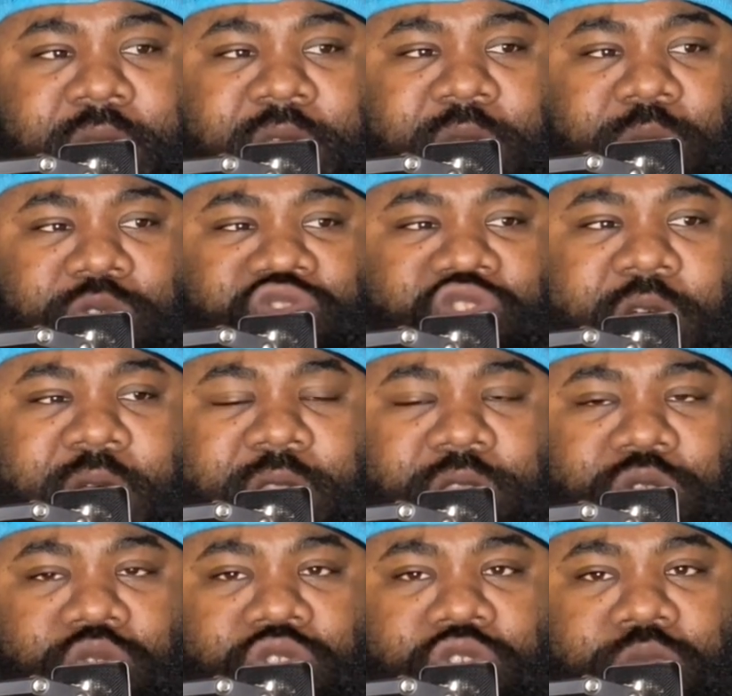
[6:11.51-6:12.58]
he was trying to
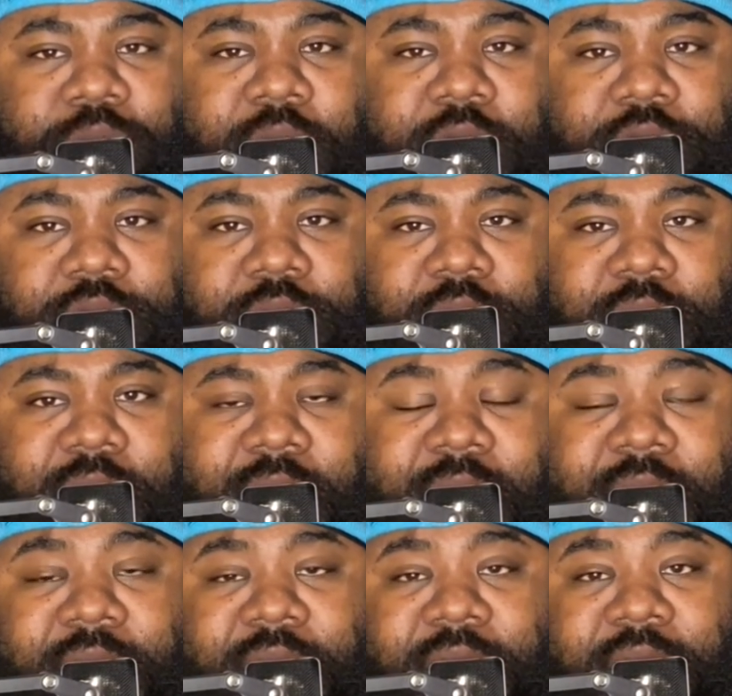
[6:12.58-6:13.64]
do too much,
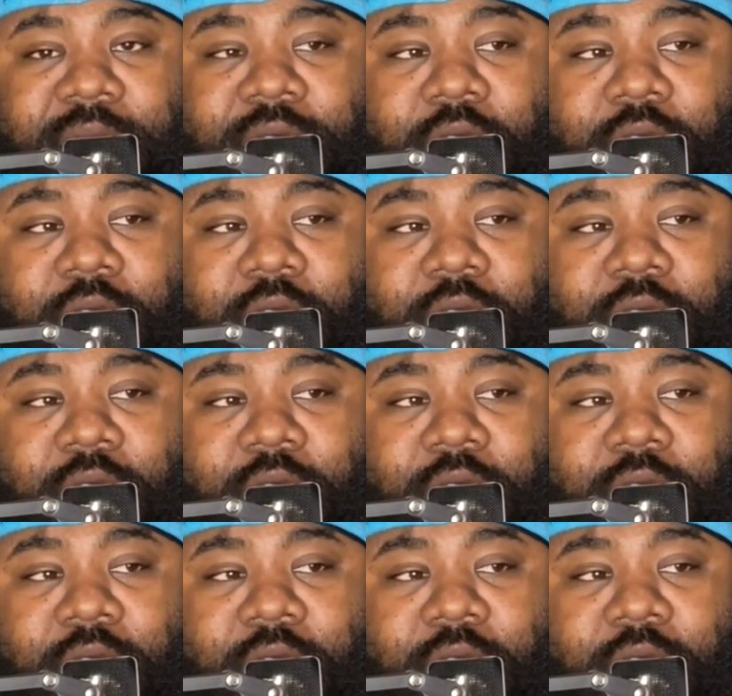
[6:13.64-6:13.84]
i.e.